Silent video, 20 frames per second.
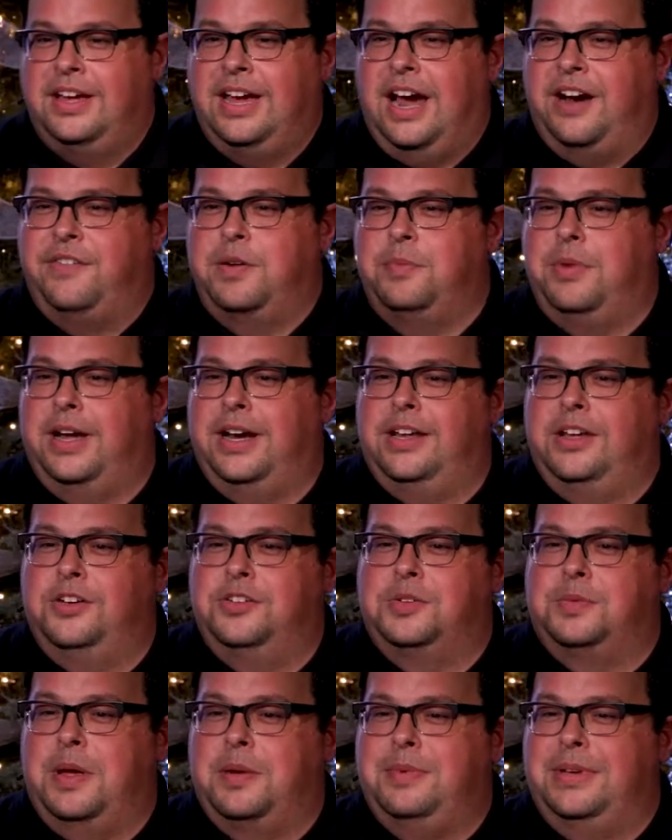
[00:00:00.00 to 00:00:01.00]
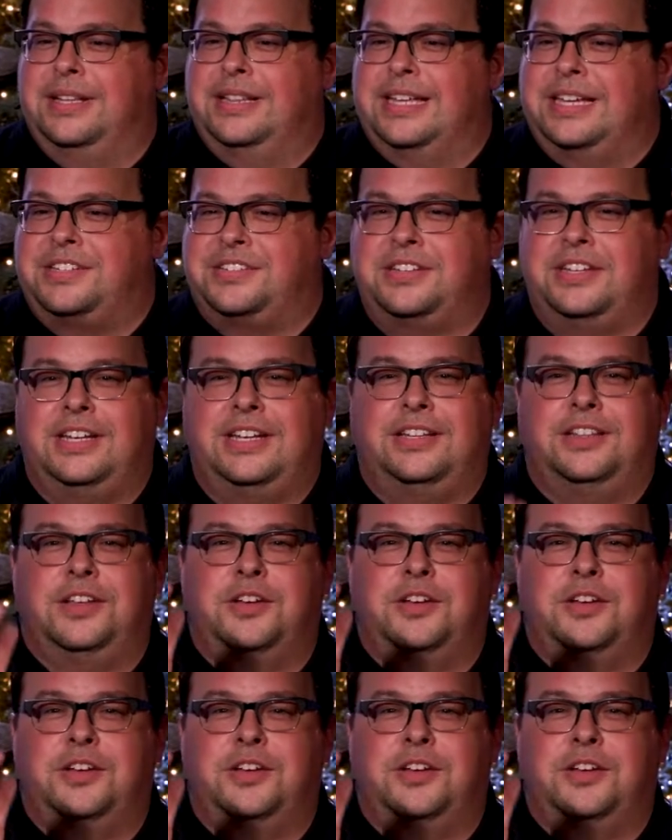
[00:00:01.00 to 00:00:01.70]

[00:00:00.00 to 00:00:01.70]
everybody who's maybe listening,